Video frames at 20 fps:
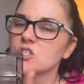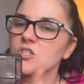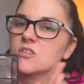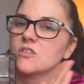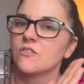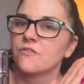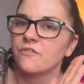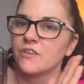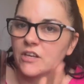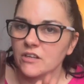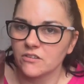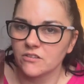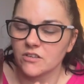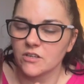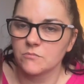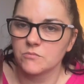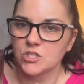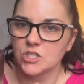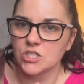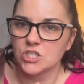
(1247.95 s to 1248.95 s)
because the first
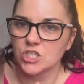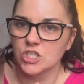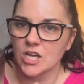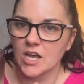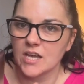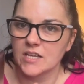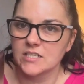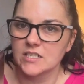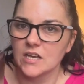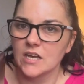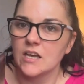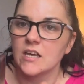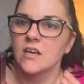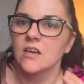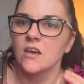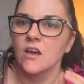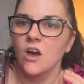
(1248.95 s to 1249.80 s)
time she'd shared it,